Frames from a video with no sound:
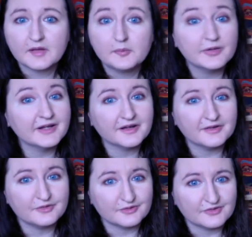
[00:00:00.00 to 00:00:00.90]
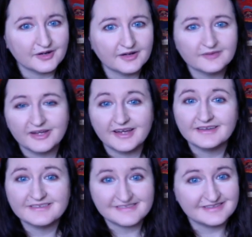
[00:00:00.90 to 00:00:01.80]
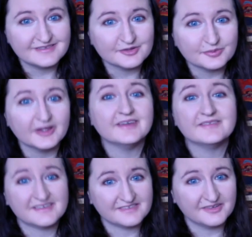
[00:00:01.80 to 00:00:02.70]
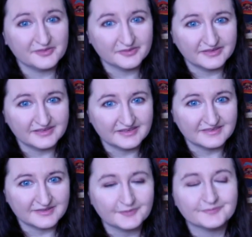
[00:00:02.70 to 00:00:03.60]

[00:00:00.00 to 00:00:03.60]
But I got a new guitar, and it's easier to play. That's all you really need to know.